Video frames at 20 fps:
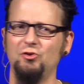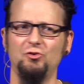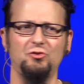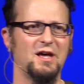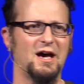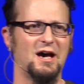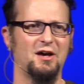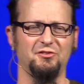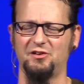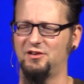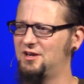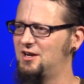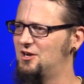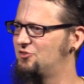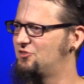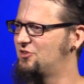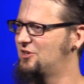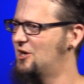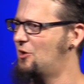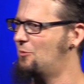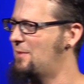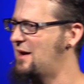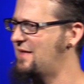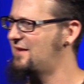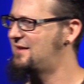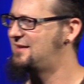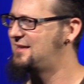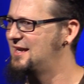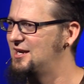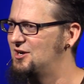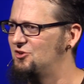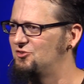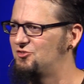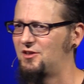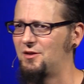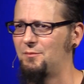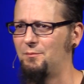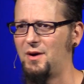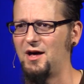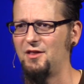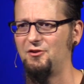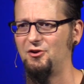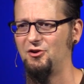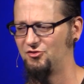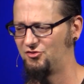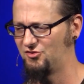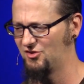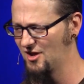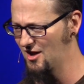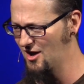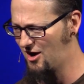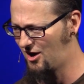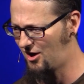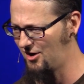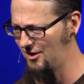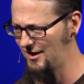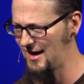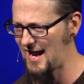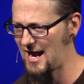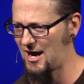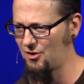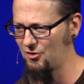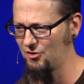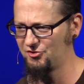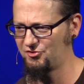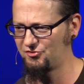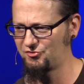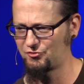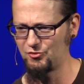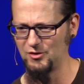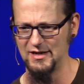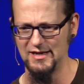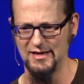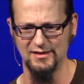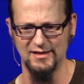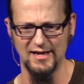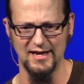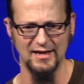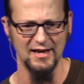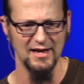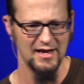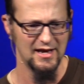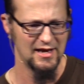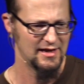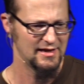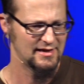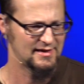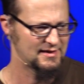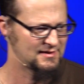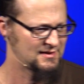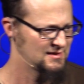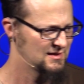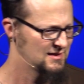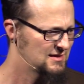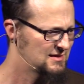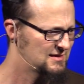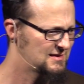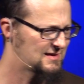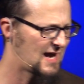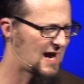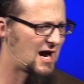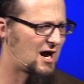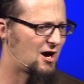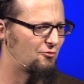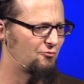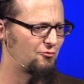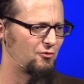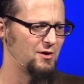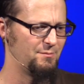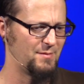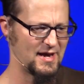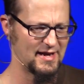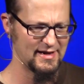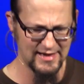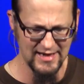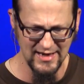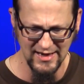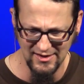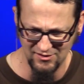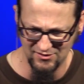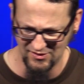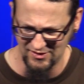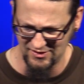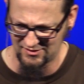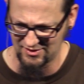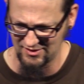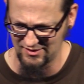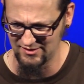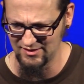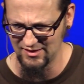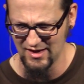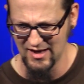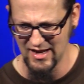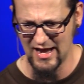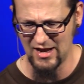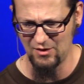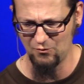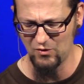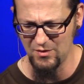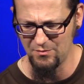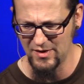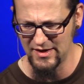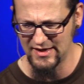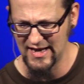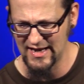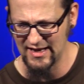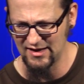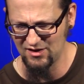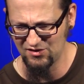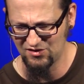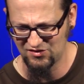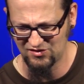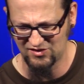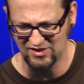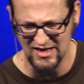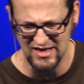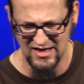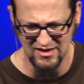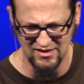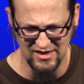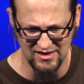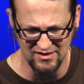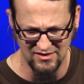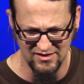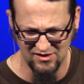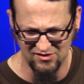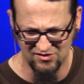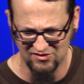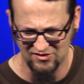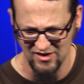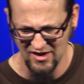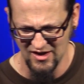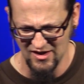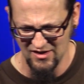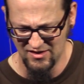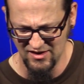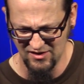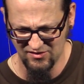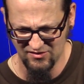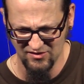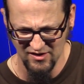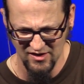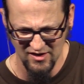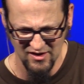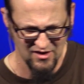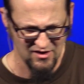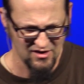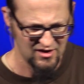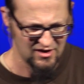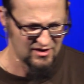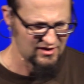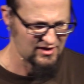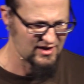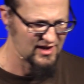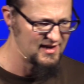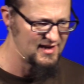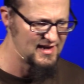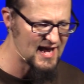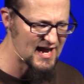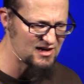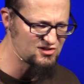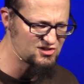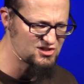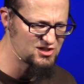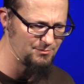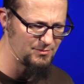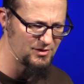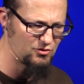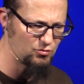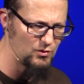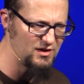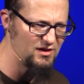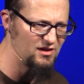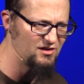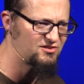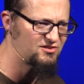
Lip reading: 2,000 years ago met the tears of the mothers on our street. That Calvary met Kensington, and we began to see that this connection between